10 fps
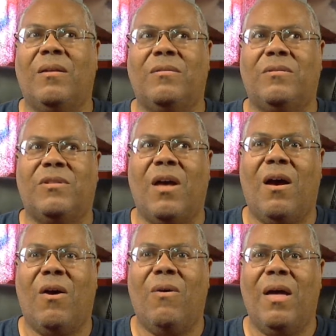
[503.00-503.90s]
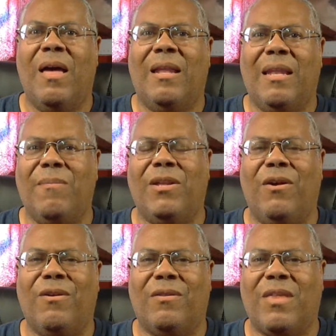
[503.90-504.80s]
So, let me know
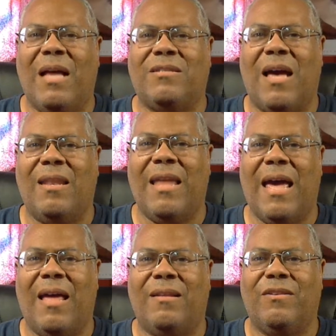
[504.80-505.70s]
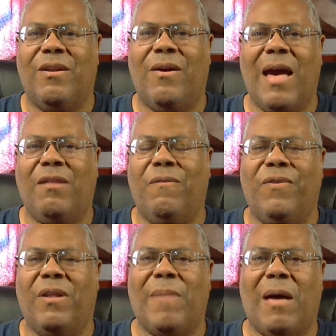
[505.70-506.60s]
your thoughts on that. You know, how do you
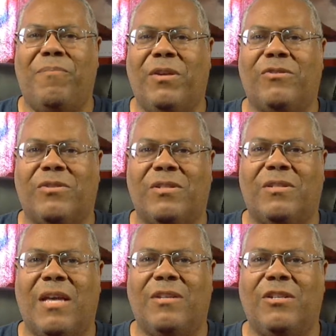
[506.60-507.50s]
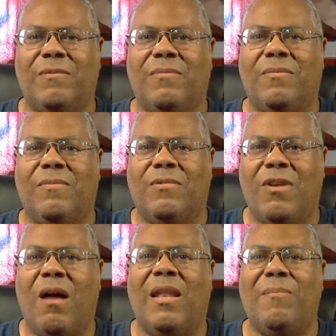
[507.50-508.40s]
feel about pictures and such?
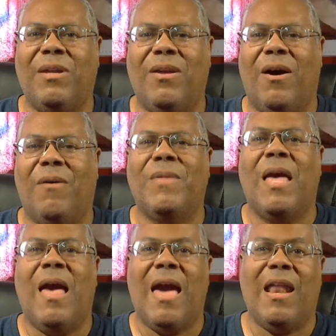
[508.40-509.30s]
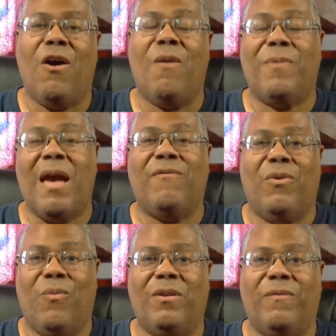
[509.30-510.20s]
Y'all let me know. And I hope you're having
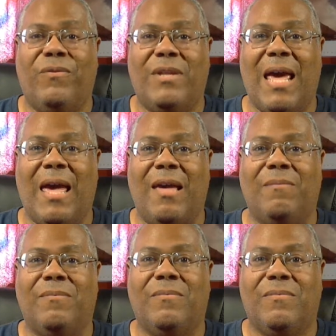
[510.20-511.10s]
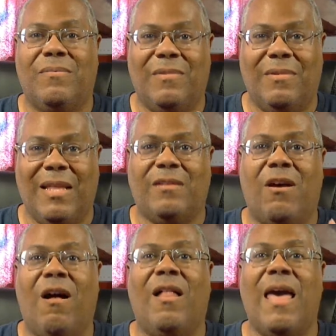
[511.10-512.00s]
a wonderful day. Let's
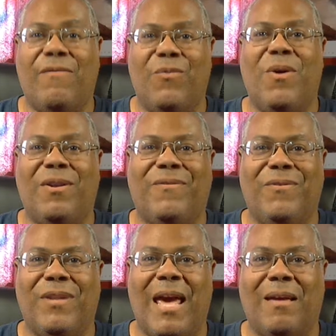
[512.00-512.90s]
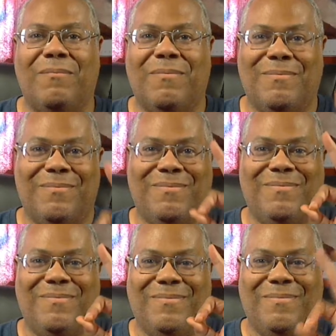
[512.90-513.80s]
all have a wonderful day.
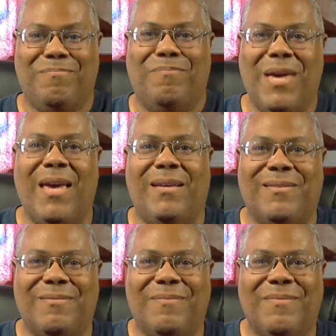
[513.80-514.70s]
Peace.